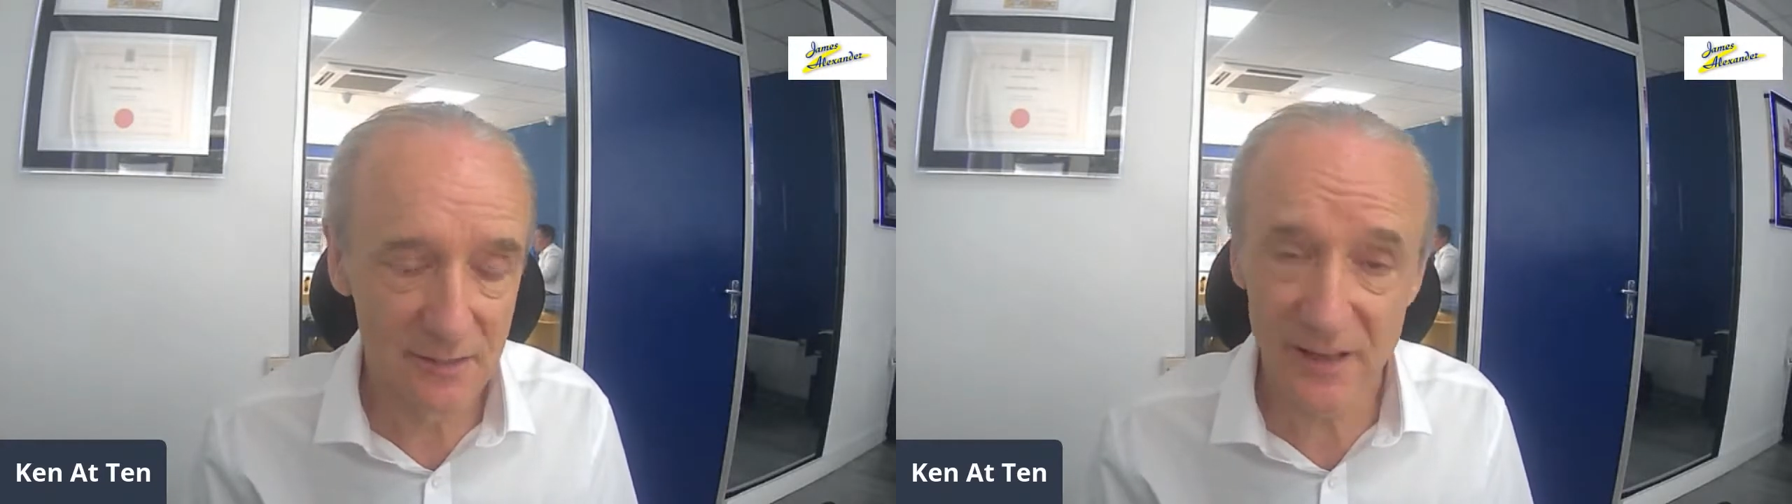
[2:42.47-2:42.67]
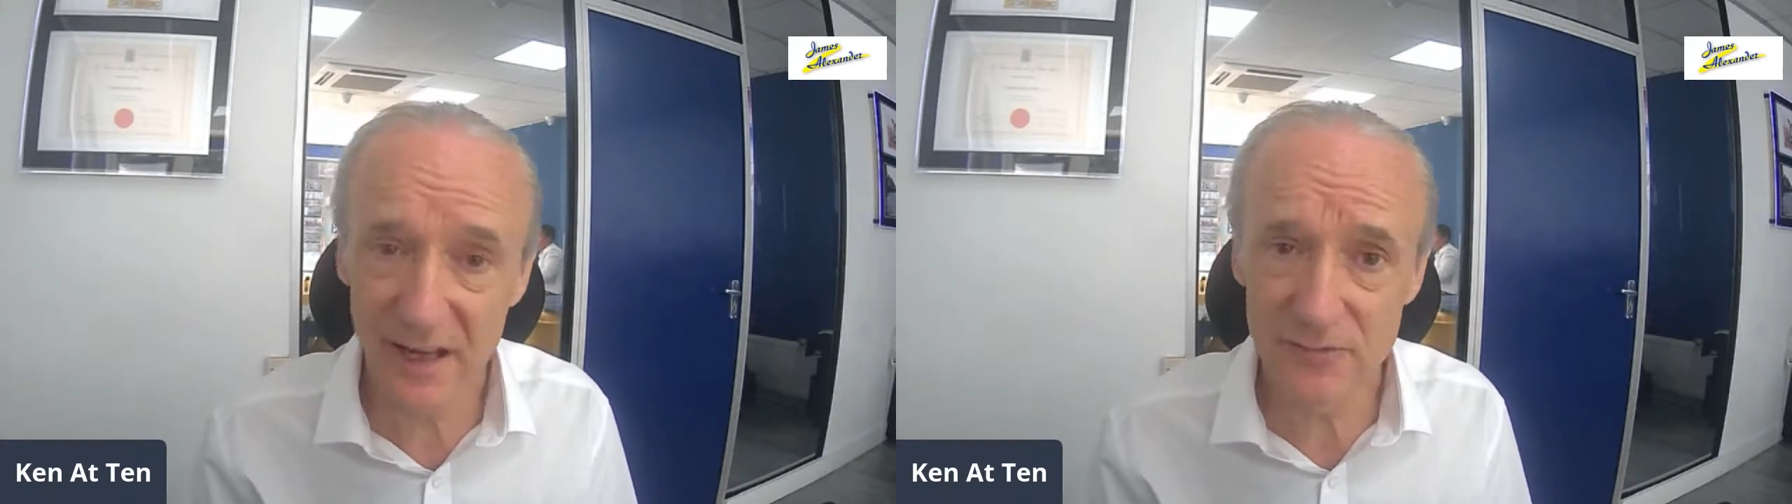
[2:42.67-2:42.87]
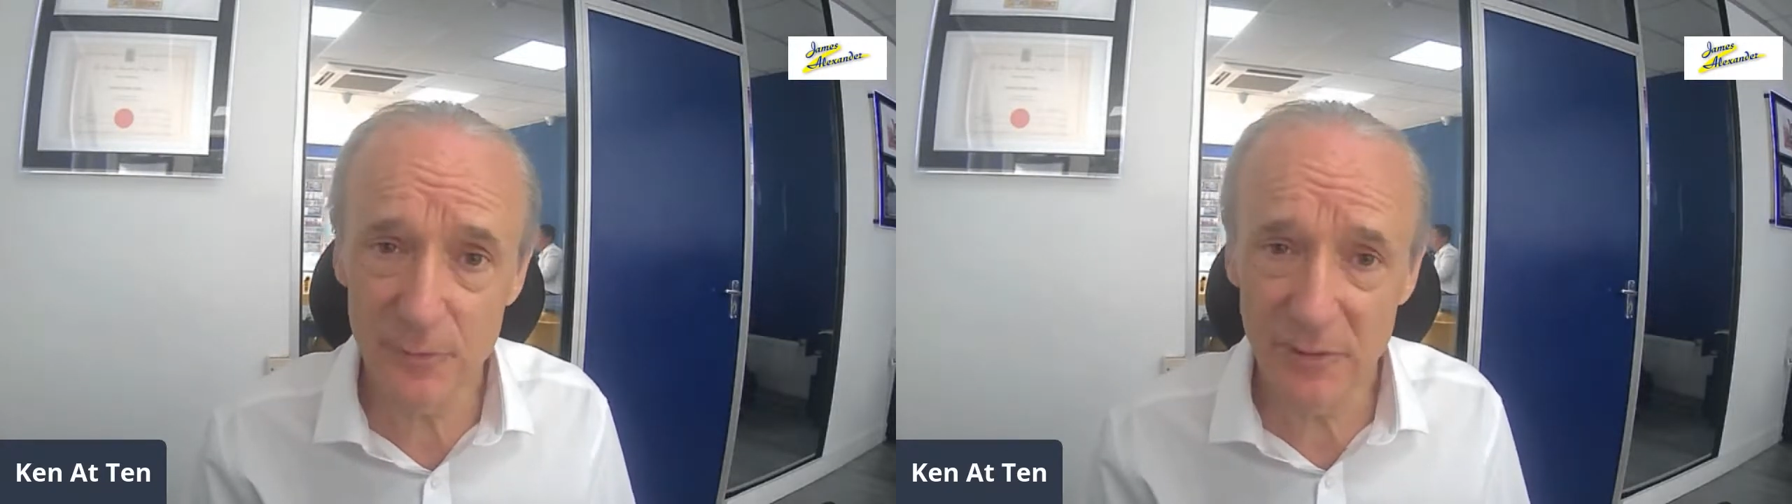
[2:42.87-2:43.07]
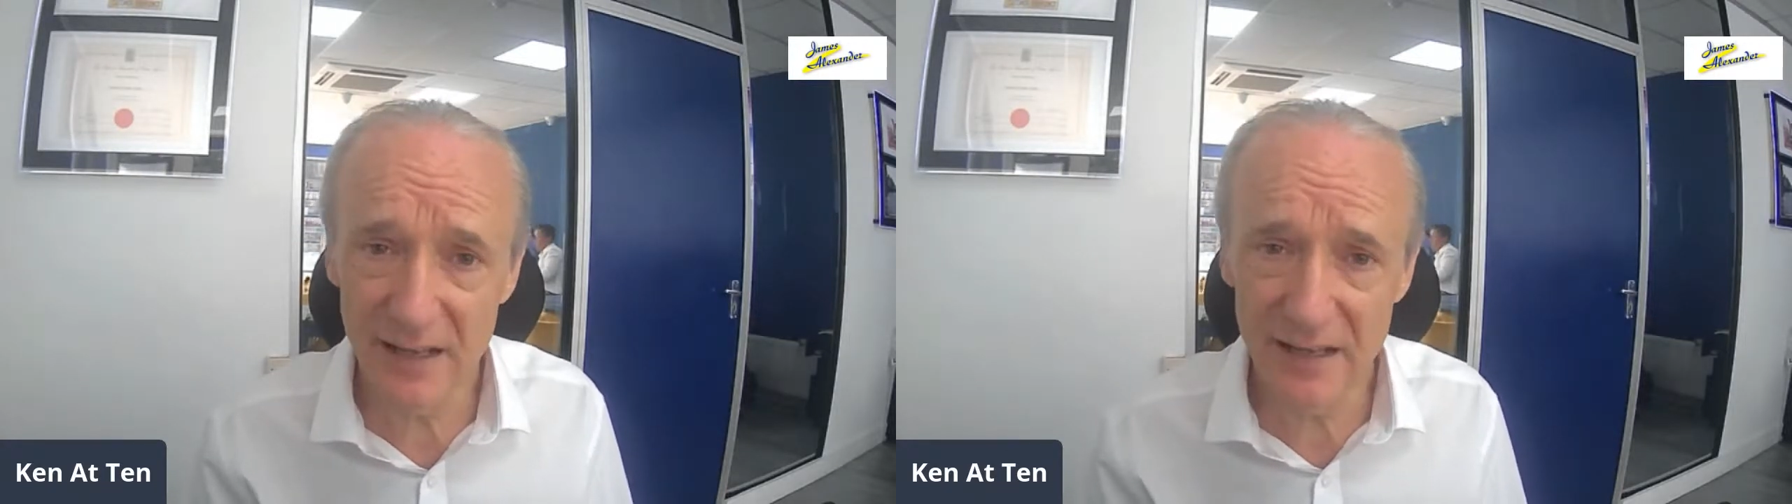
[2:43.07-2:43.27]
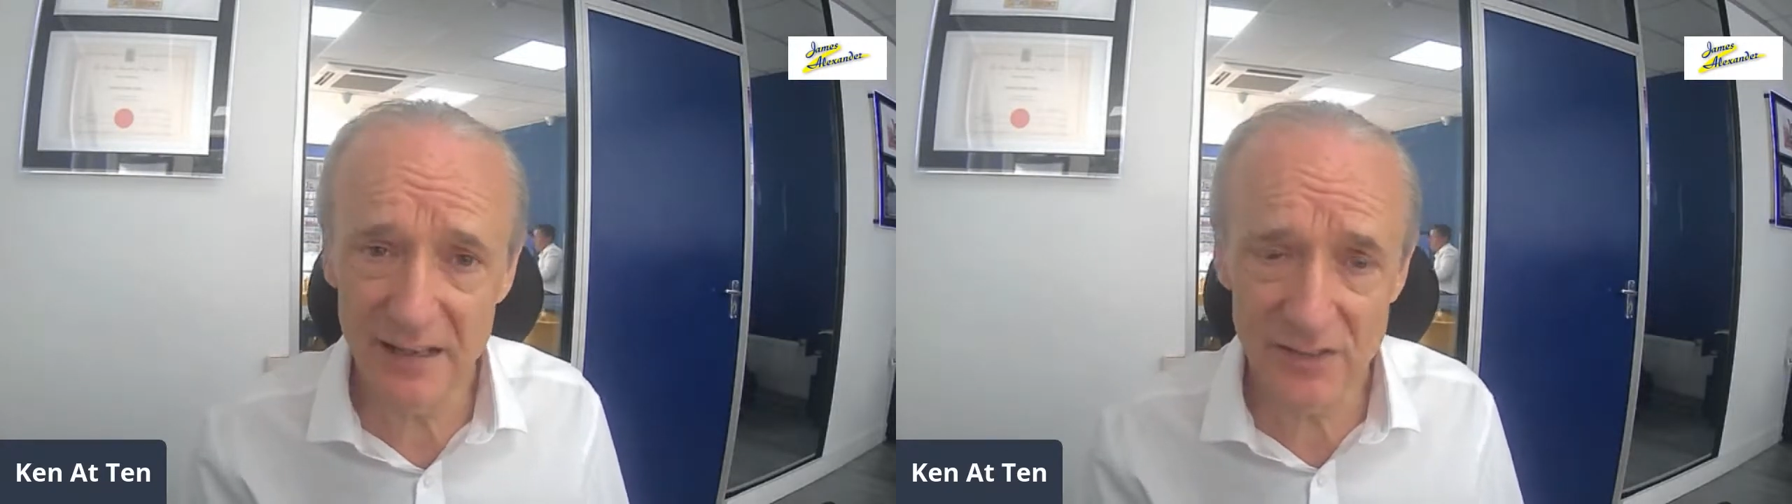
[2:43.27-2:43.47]
Cash for
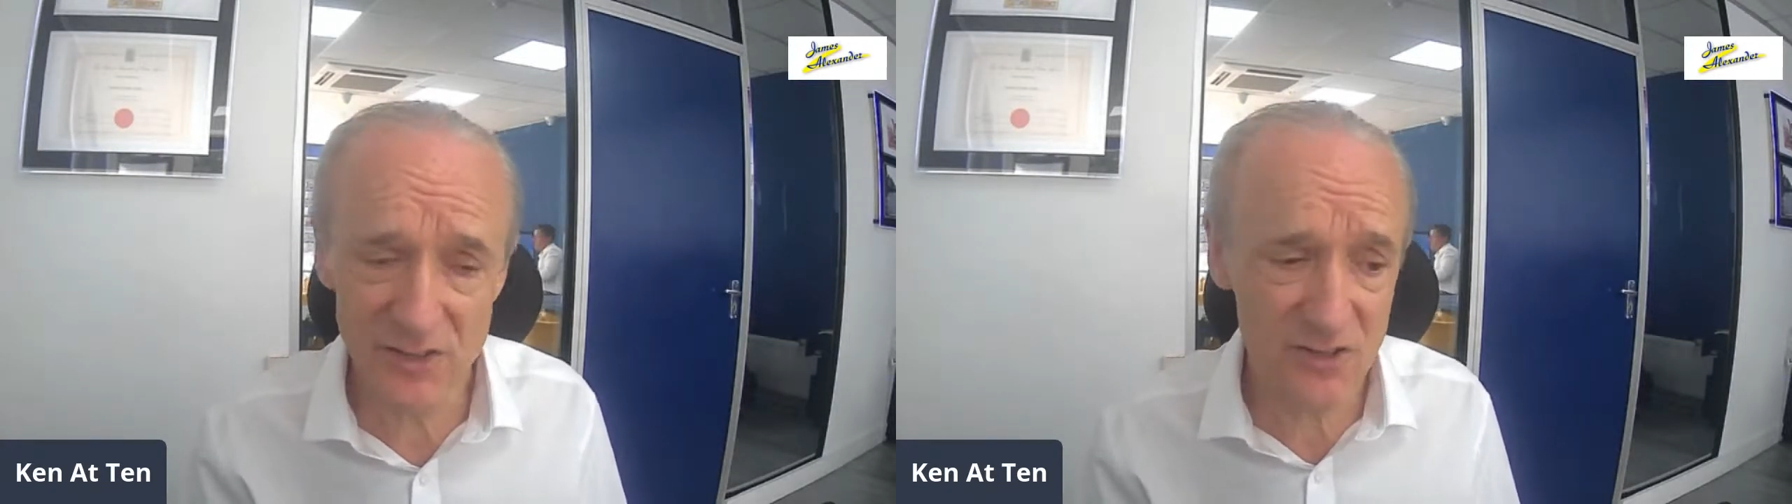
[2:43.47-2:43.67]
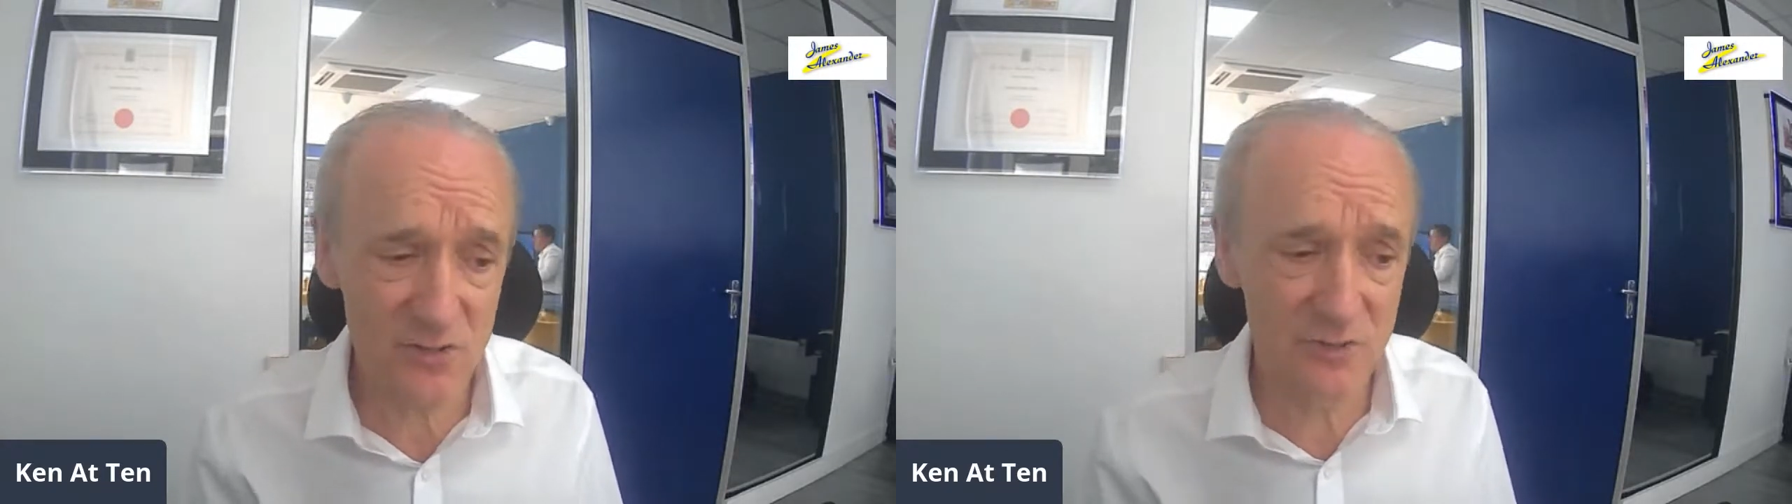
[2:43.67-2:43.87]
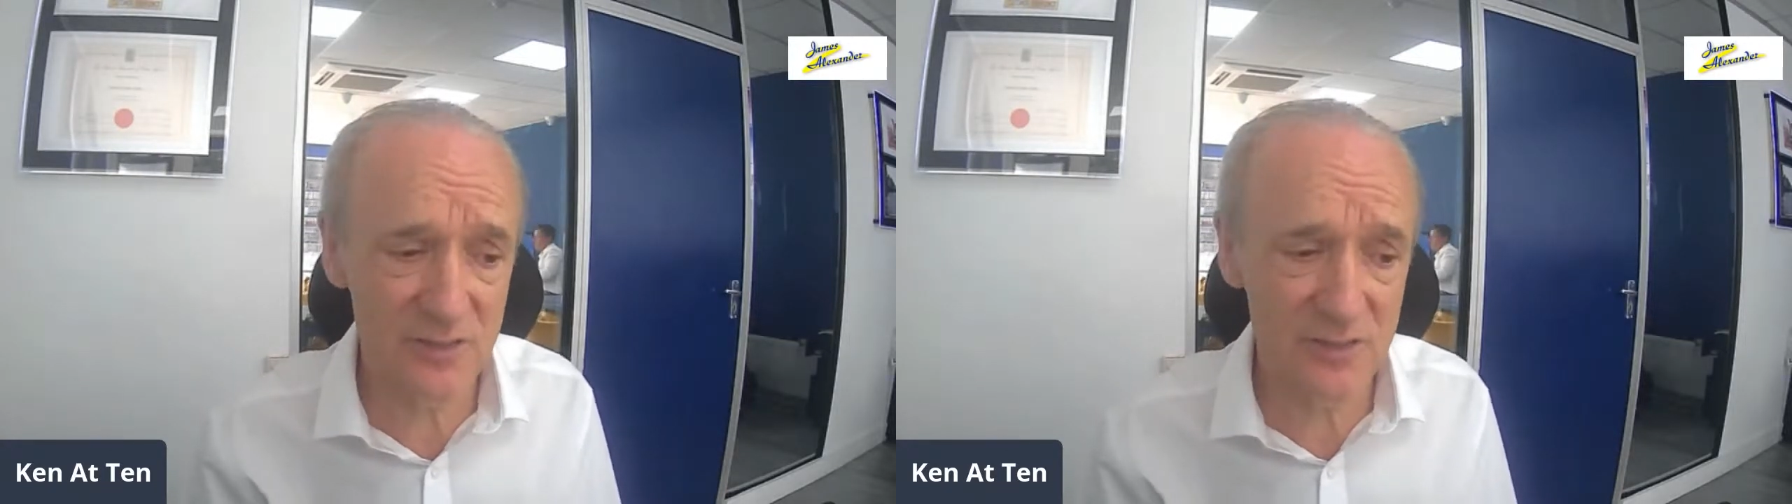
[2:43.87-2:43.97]
planning, just on